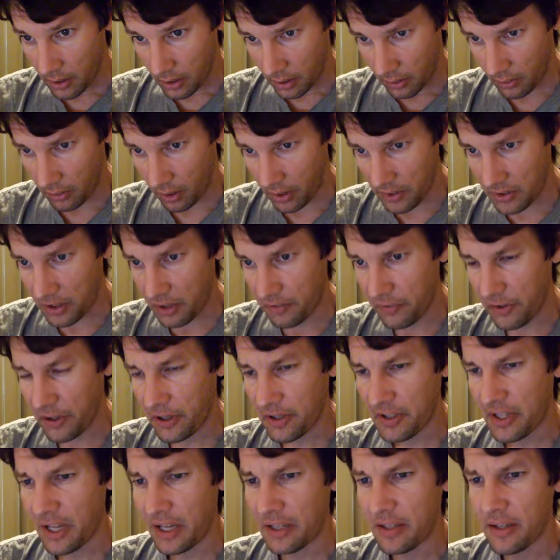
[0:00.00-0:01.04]
cross our
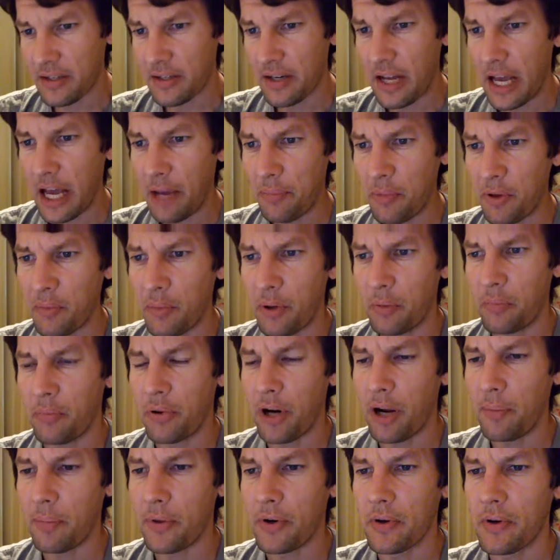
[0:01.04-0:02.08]
fingers that doesn't happen. But
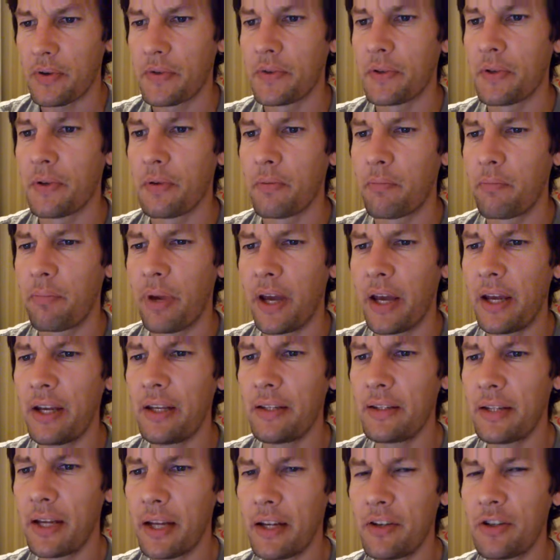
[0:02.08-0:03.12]
preppers, pay
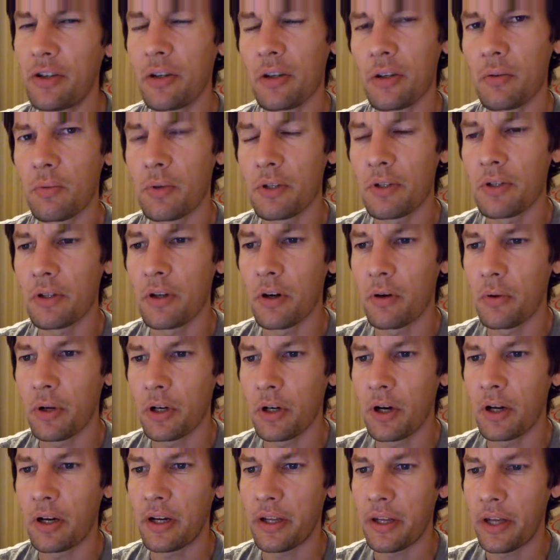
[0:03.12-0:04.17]
attention to what's going
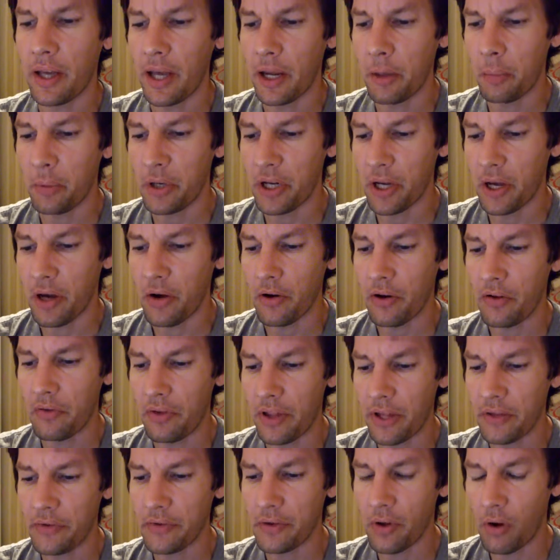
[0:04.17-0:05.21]
on in Cape Town. If
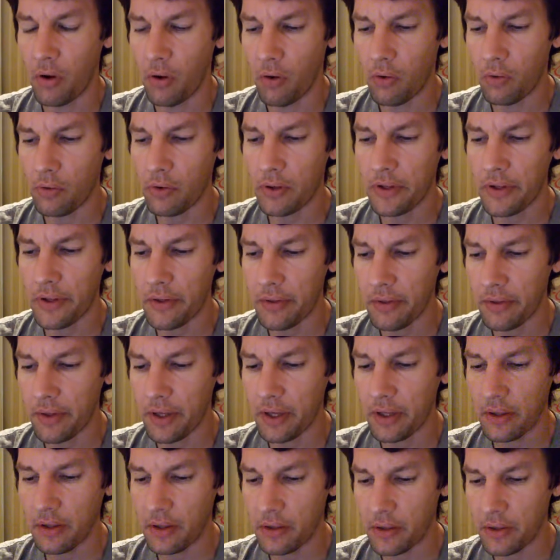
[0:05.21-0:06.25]
that's the only
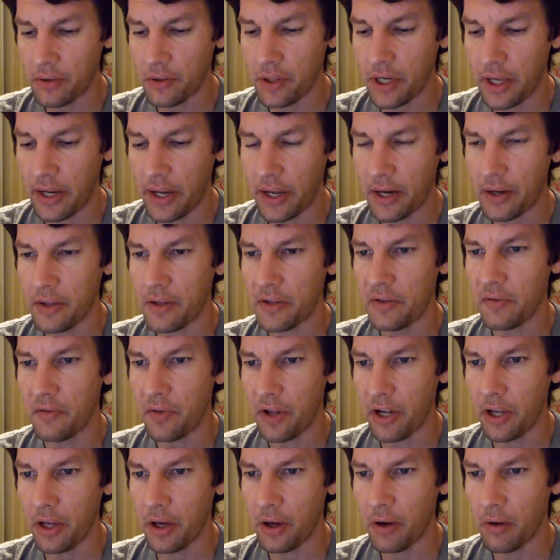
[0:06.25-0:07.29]
thing that you get out of this
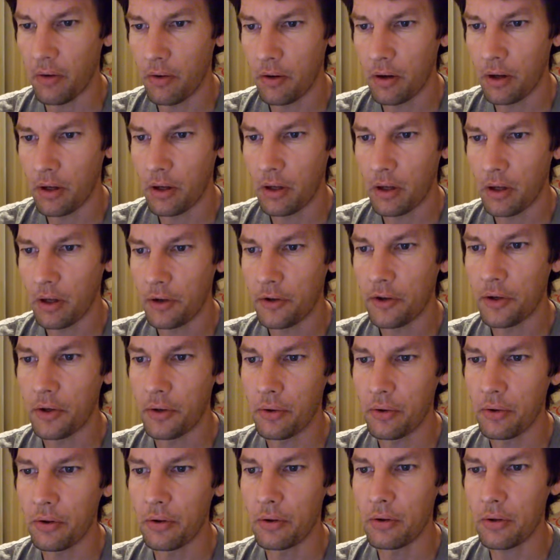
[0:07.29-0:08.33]
video,
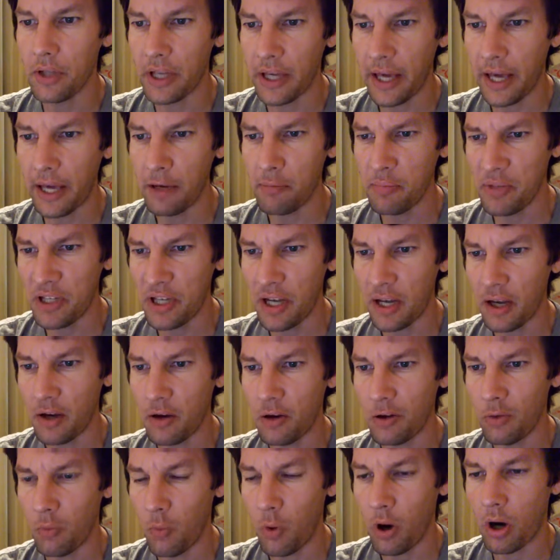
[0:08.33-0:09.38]
Google Cape
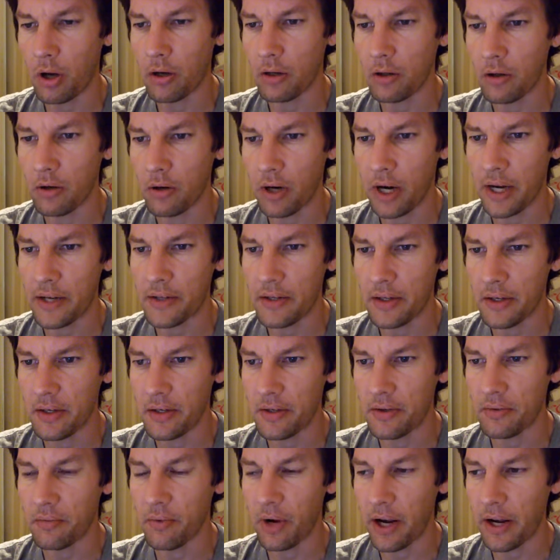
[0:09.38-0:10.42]
Town water
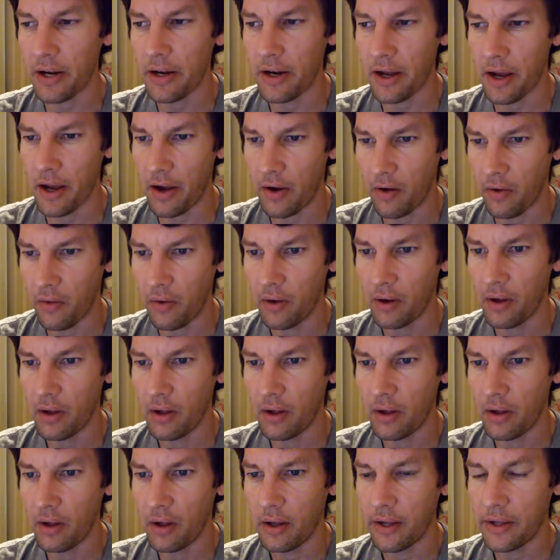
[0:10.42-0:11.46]
crisis right now
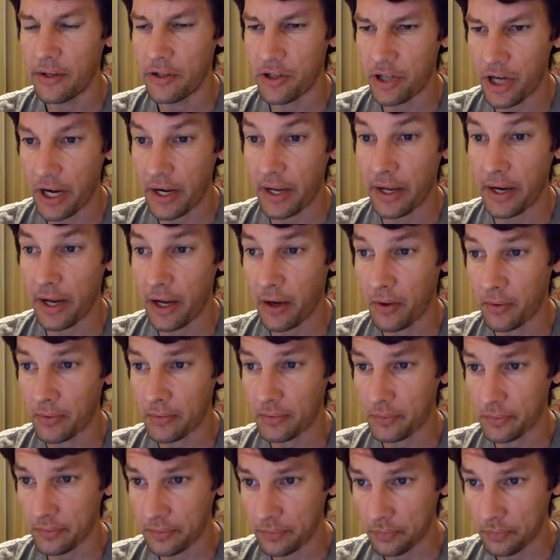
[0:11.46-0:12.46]
and check it out.